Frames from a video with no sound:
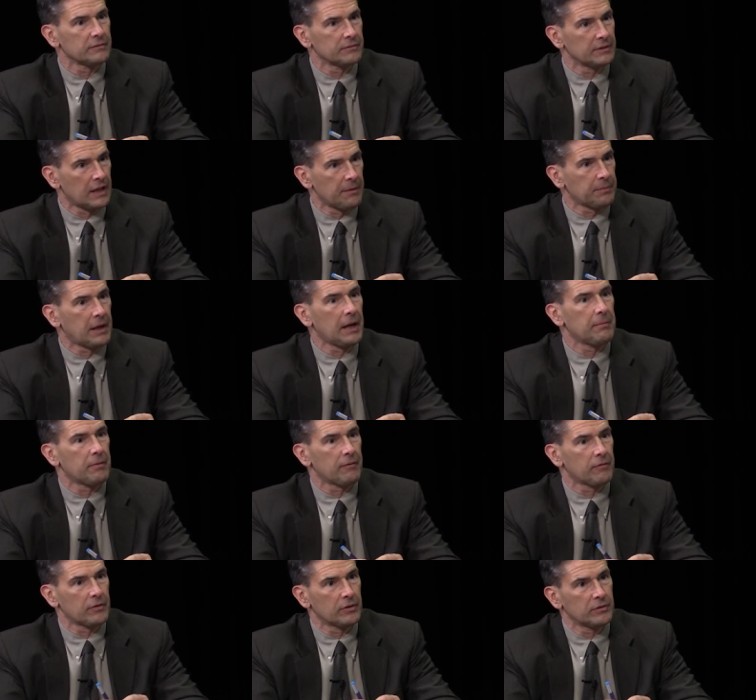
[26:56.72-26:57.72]
Well, we have
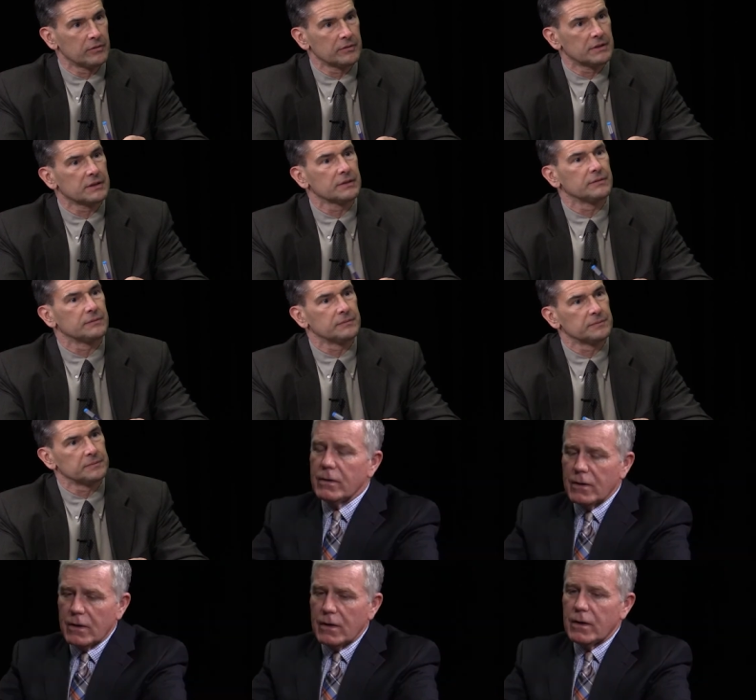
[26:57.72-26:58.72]
to we have to
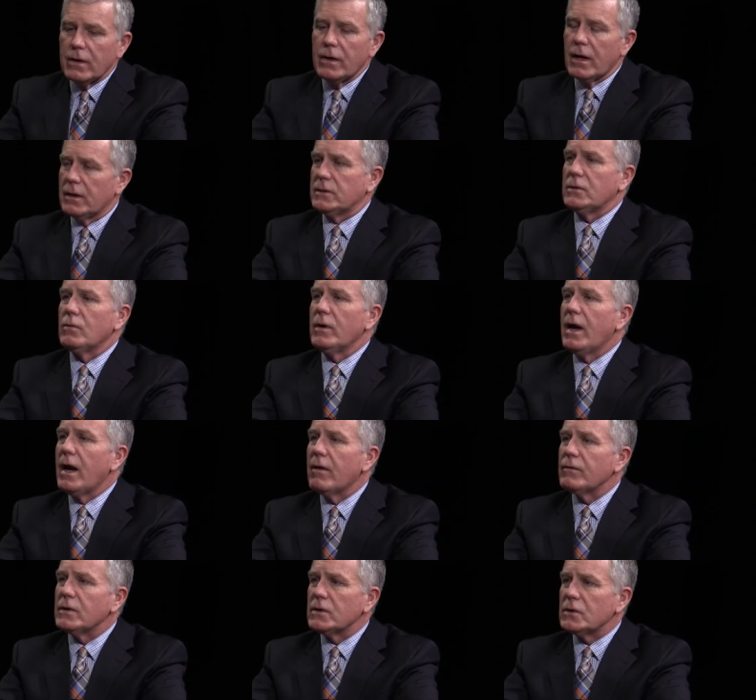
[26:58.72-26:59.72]
yes we
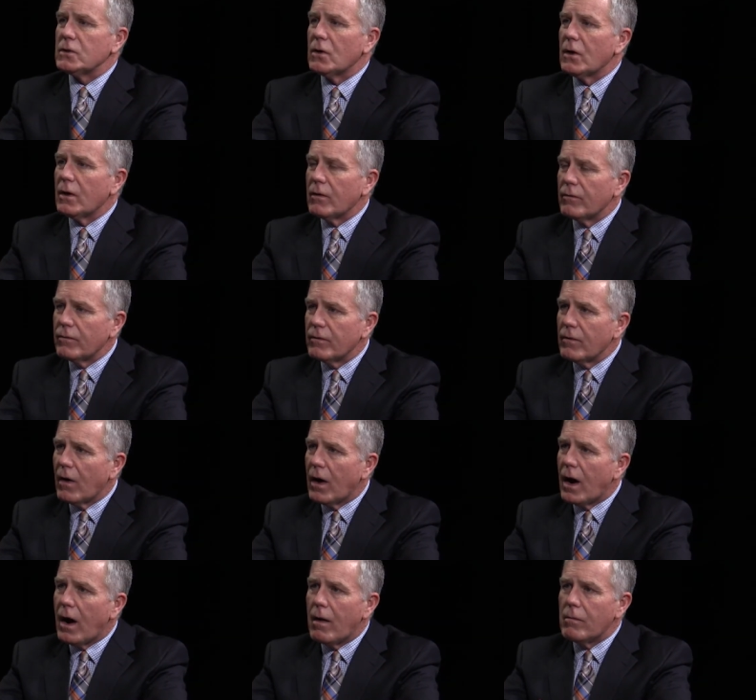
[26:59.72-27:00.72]
have to serve
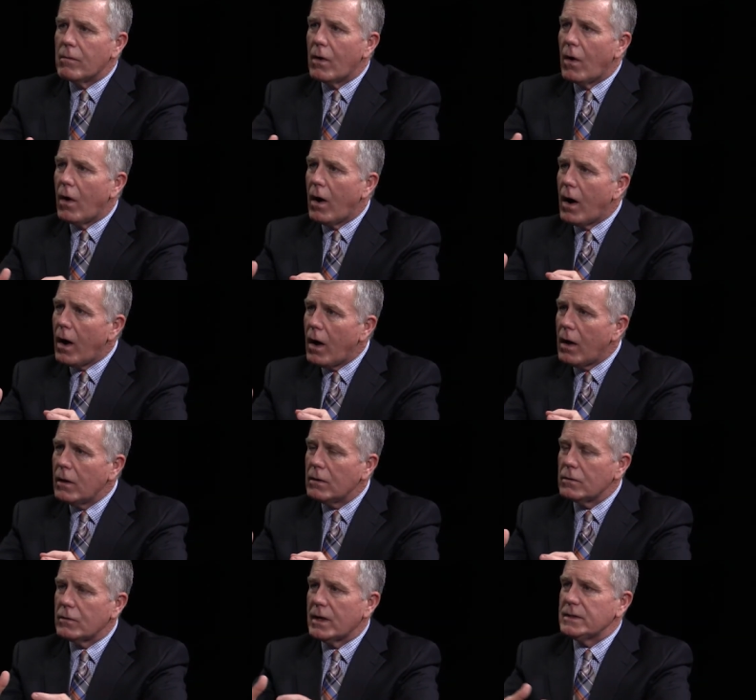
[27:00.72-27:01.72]
um,
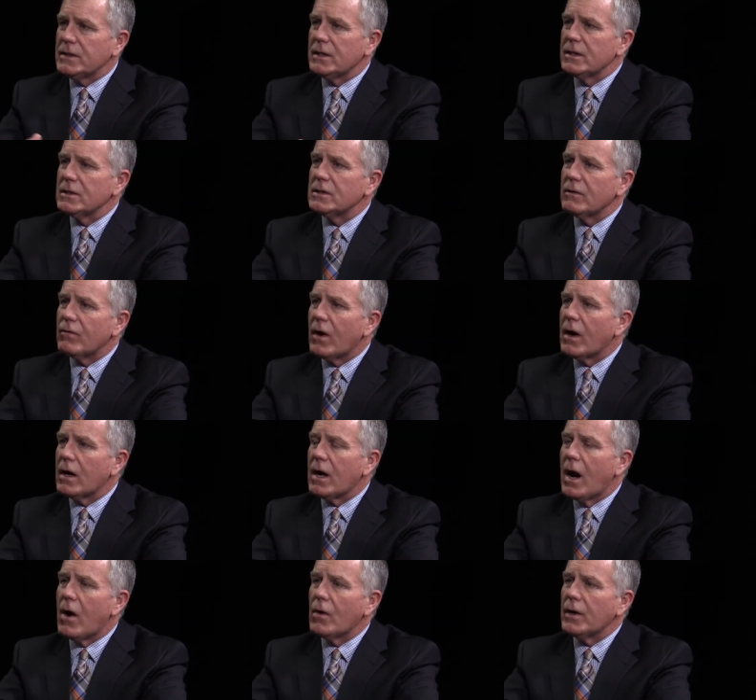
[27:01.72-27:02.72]
all residents of our
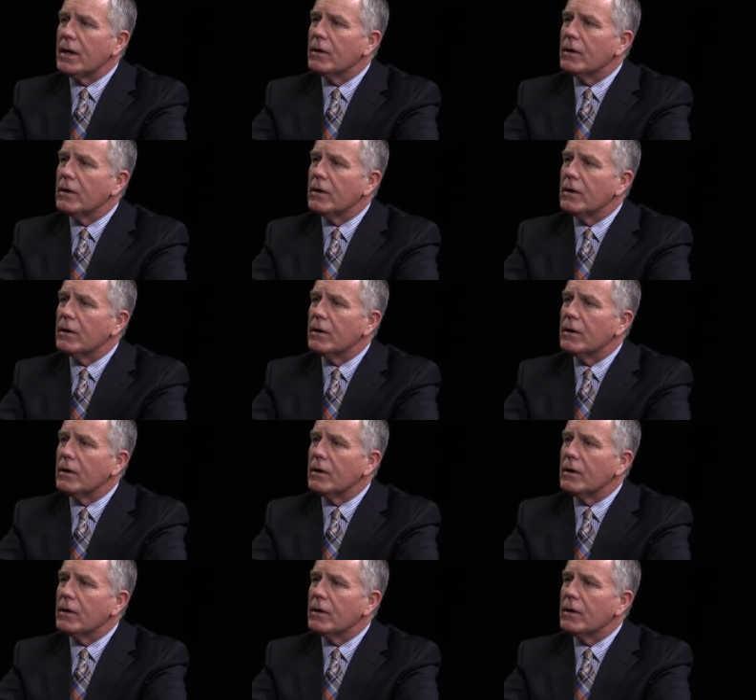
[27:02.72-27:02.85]
county,